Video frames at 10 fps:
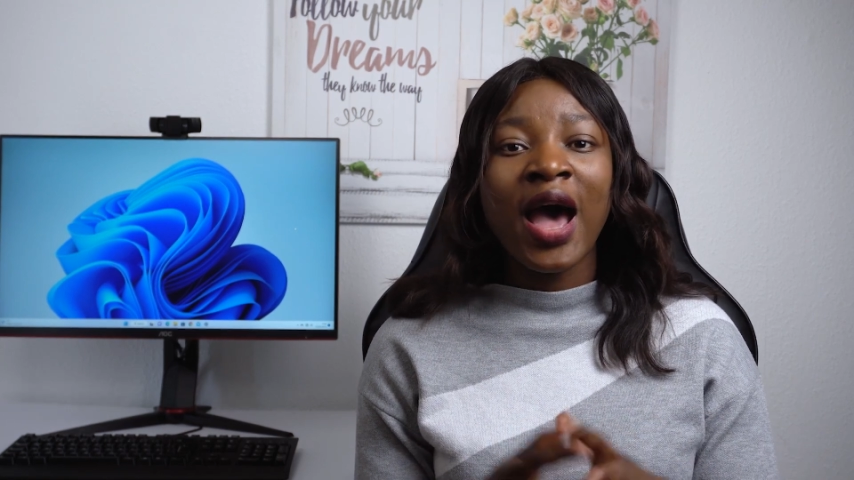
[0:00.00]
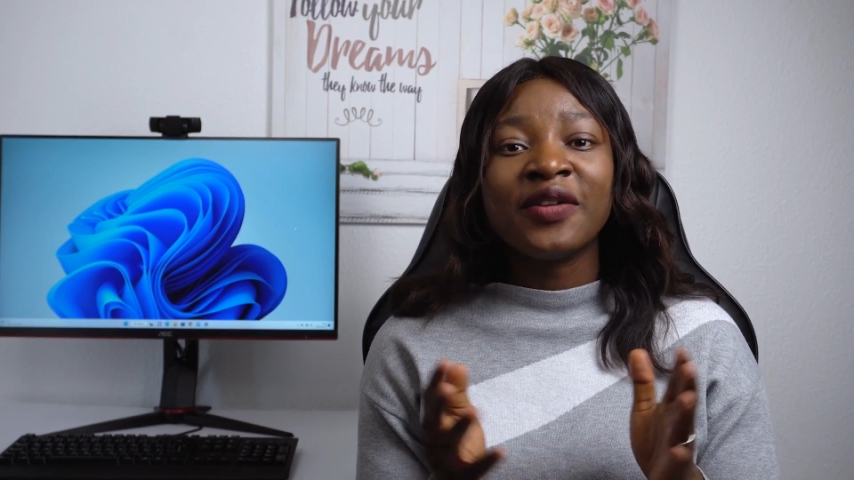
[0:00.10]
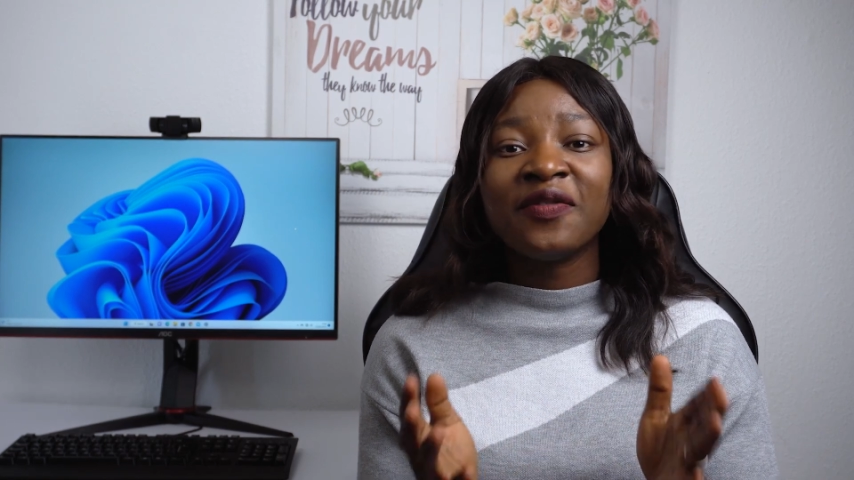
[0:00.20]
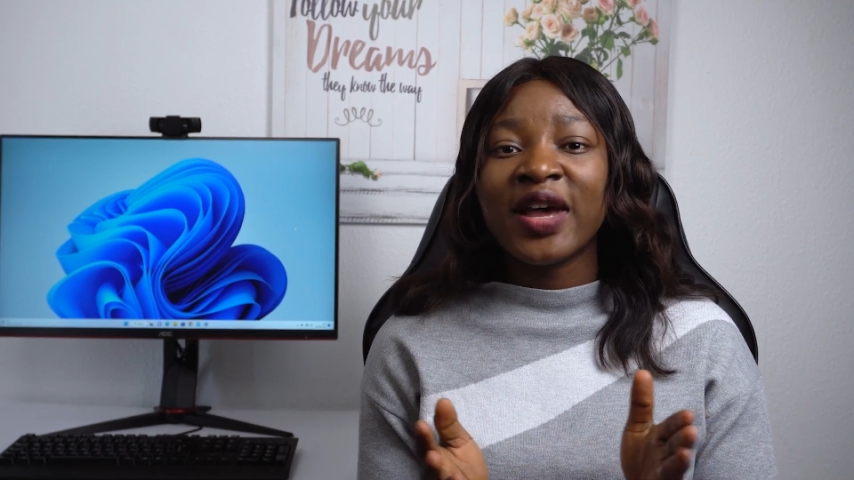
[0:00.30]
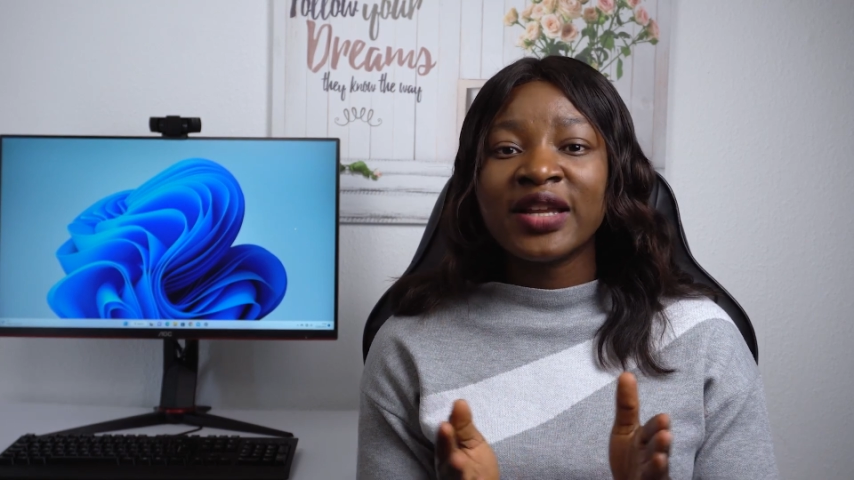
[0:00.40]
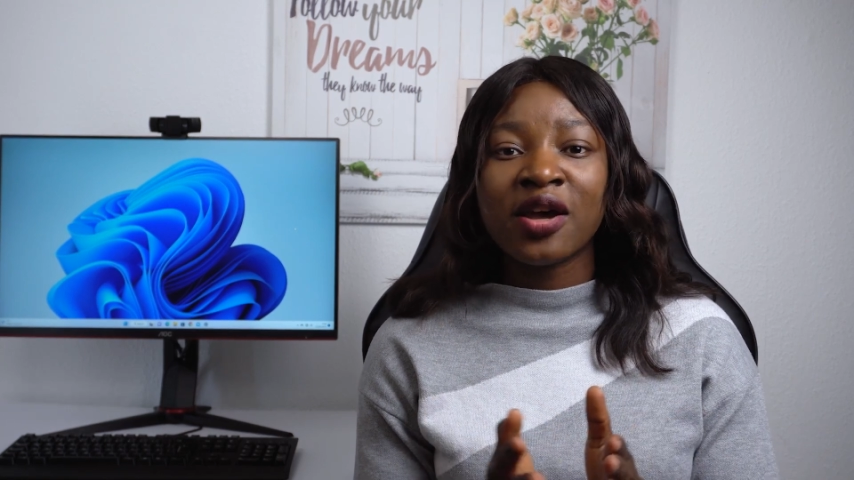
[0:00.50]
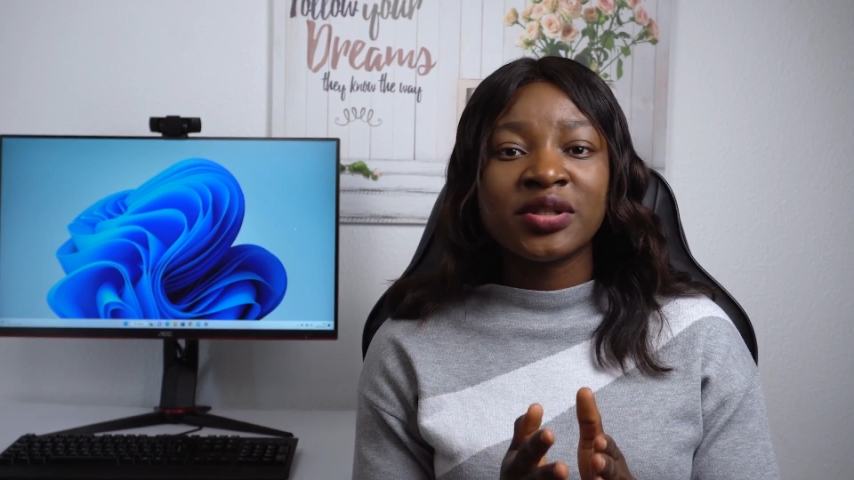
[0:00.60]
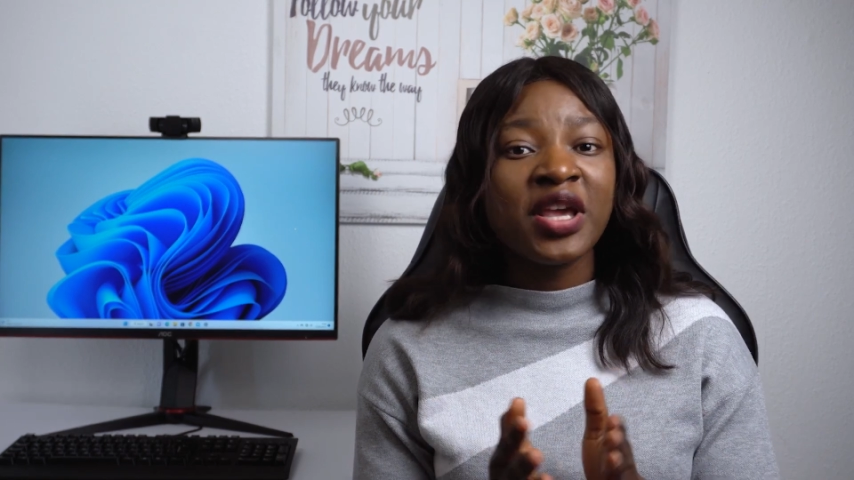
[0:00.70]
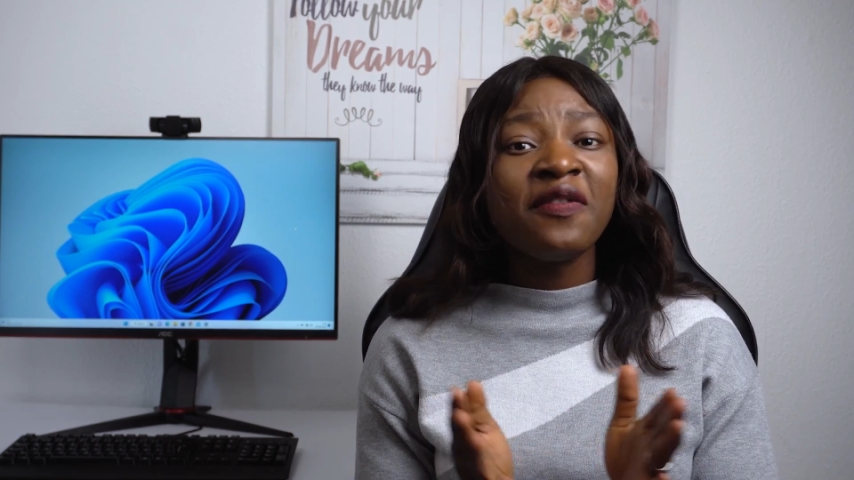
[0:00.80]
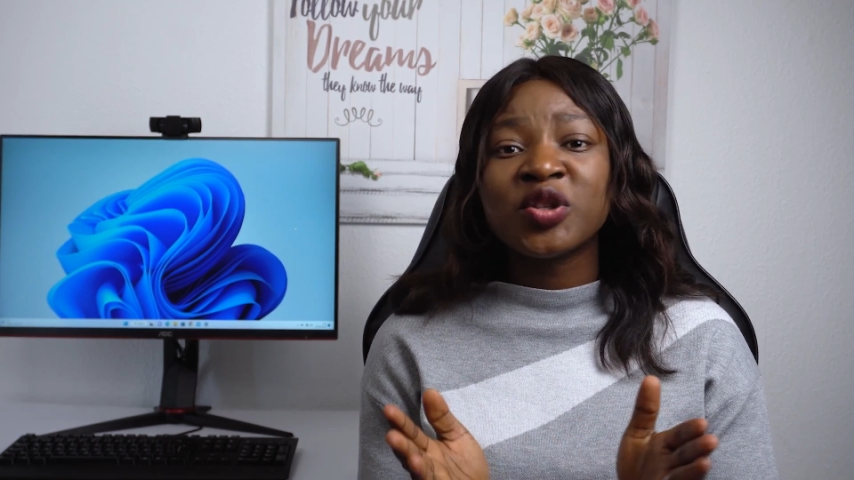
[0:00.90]
and find
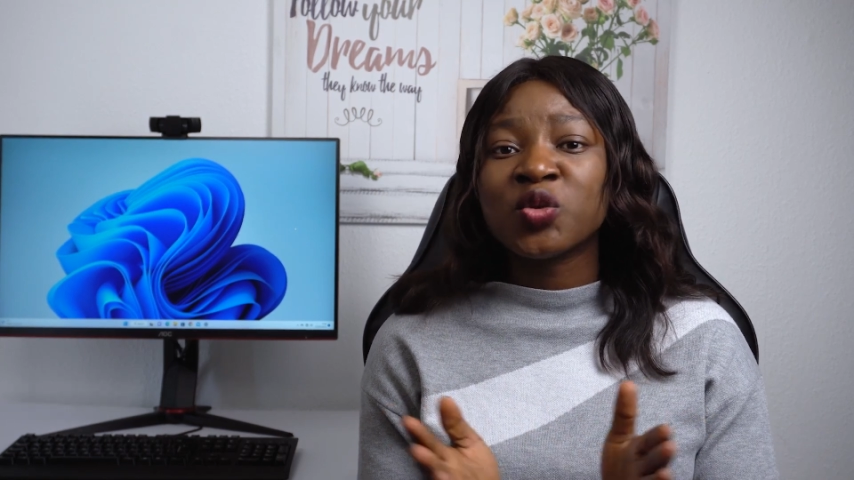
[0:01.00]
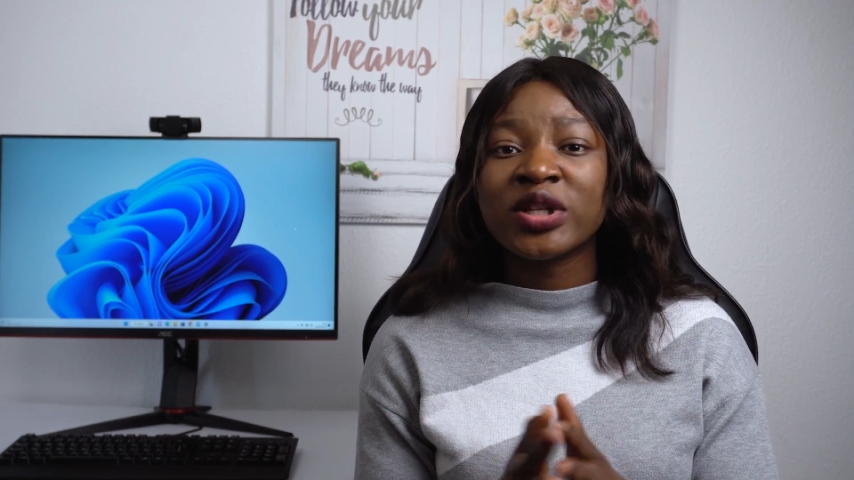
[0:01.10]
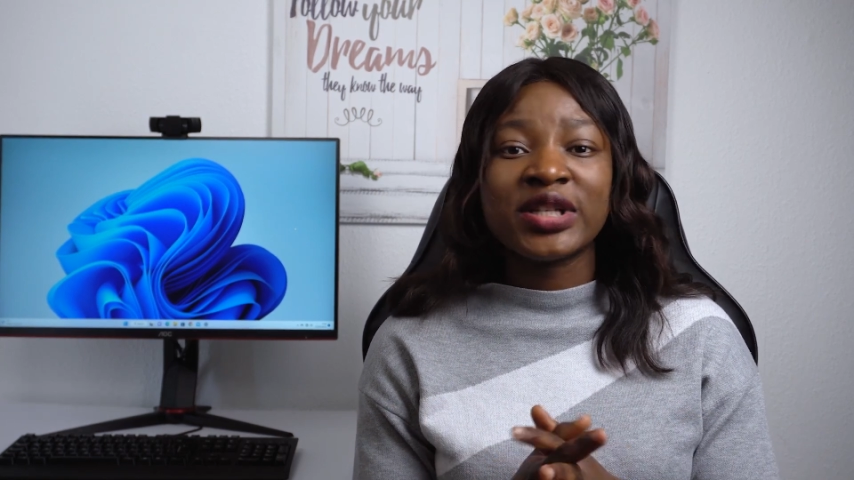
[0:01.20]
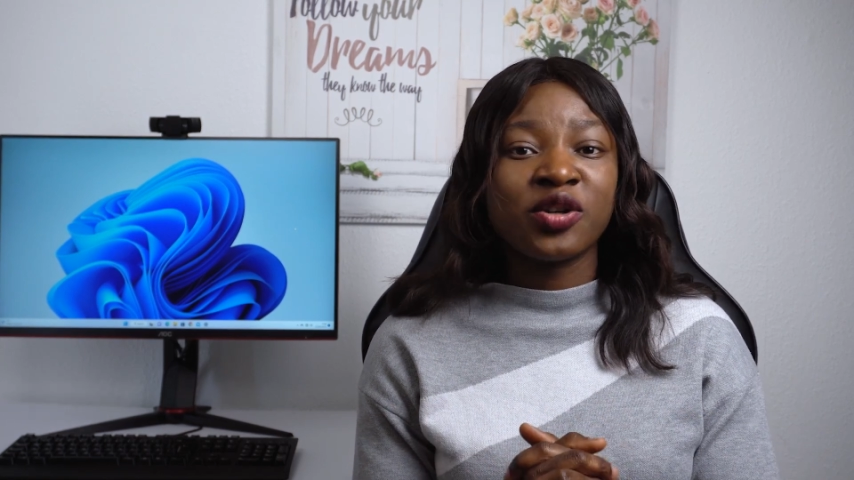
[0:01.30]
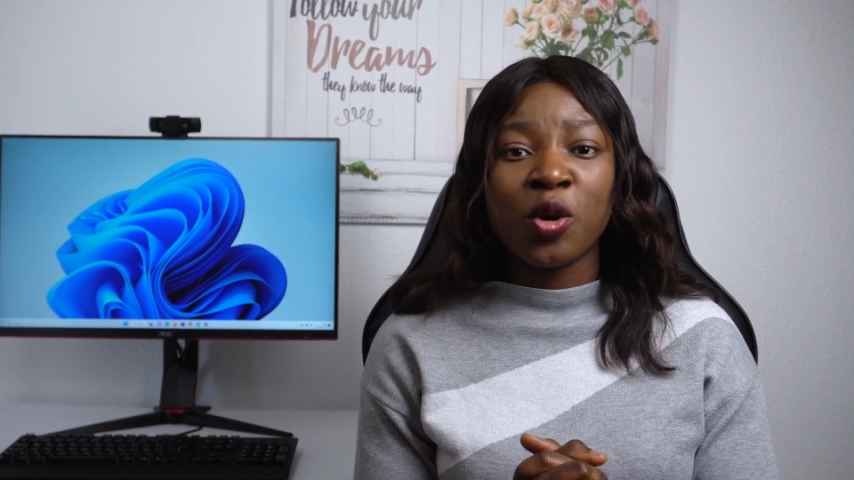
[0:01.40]
out if it's worth an